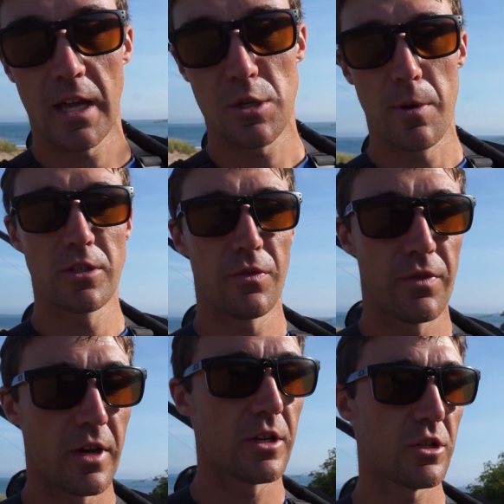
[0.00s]
catch a bunch of
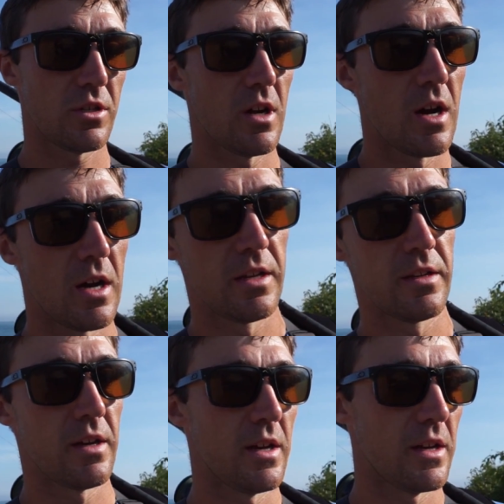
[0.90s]
fish
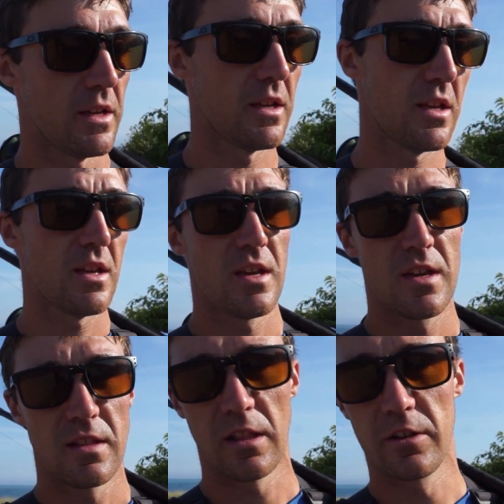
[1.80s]
on uh,
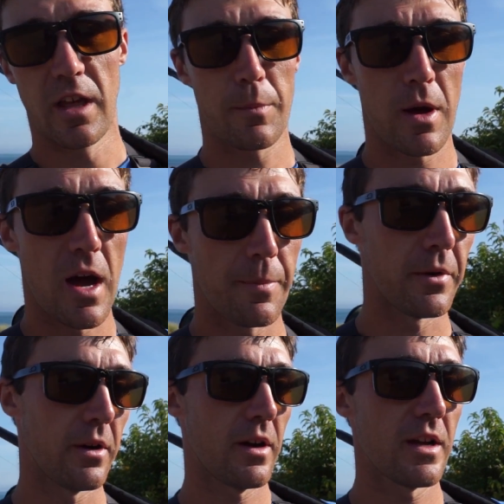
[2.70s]
the little neck
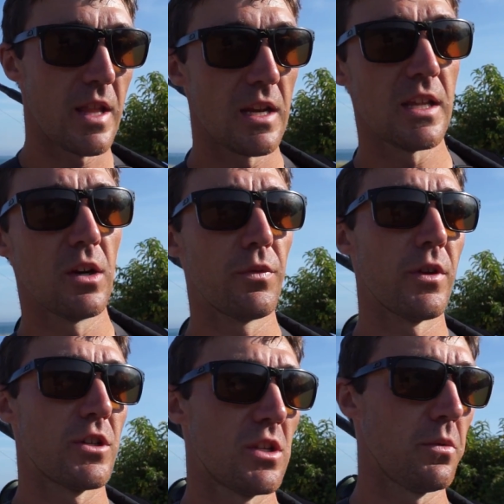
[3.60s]
popper and that
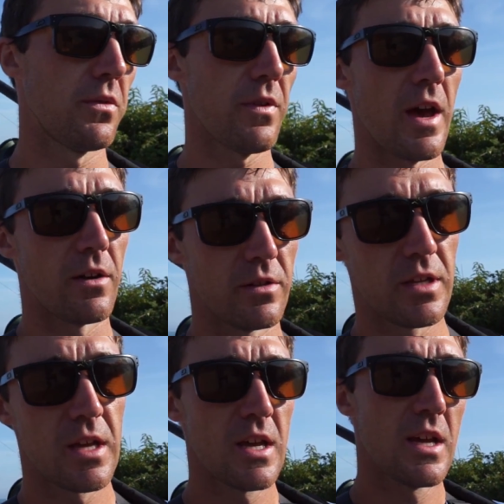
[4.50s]
needlefish that we found
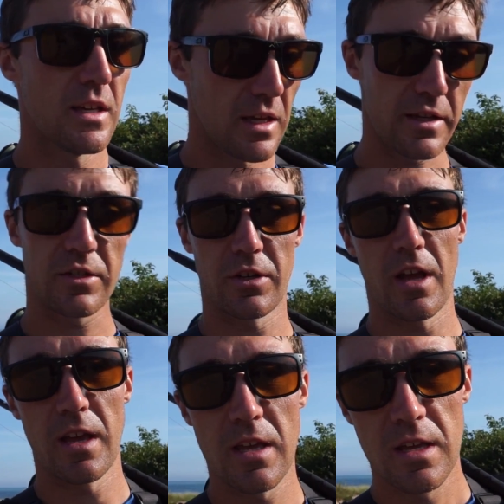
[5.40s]

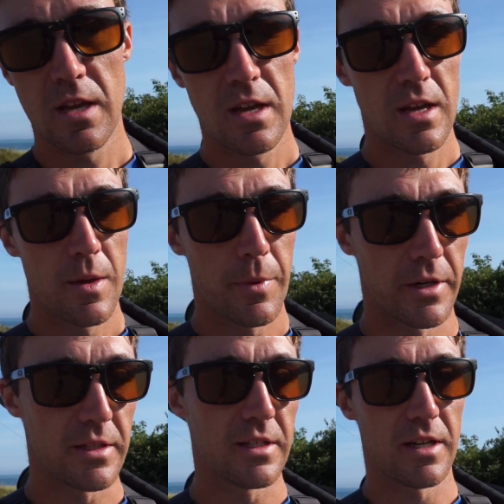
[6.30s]
yesterday.
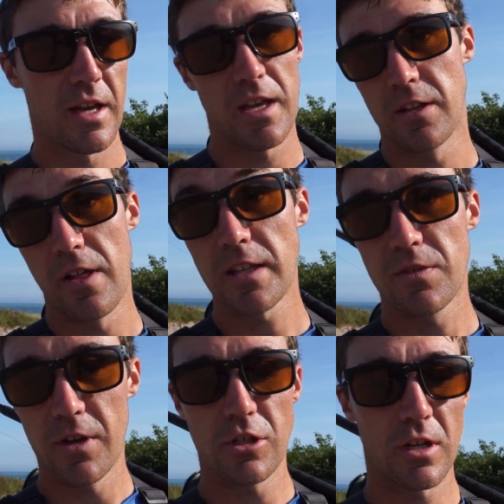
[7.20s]
But uh, hey, you know,
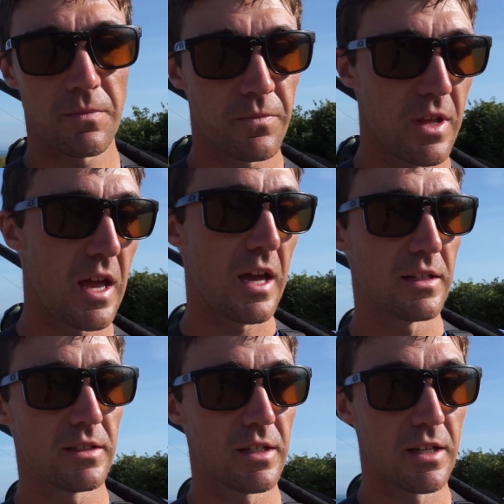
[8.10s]
that's fishing,
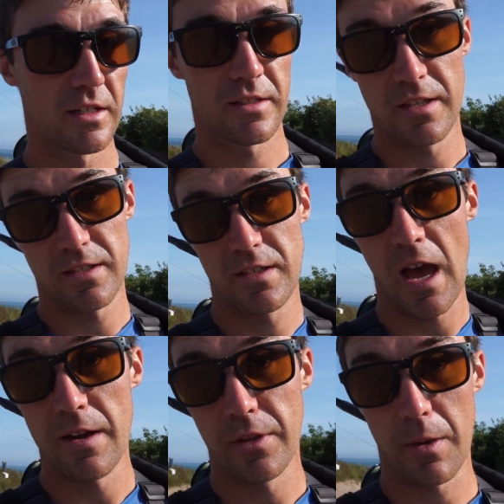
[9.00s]
and uh, this is
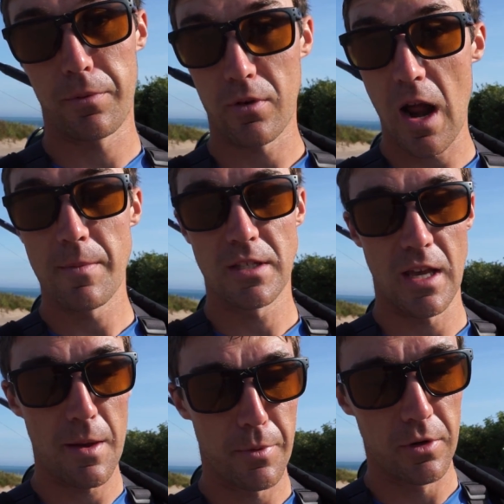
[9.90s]
kind of like a prime
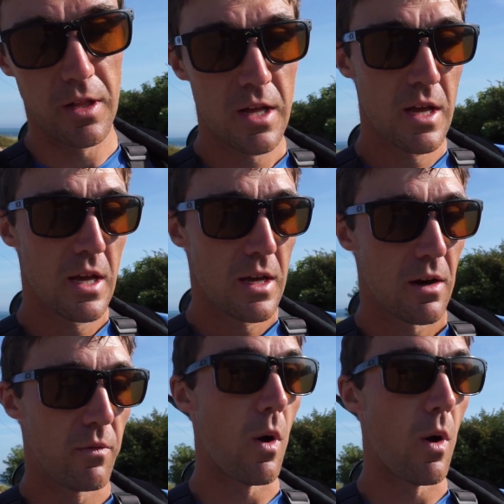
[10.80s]
example of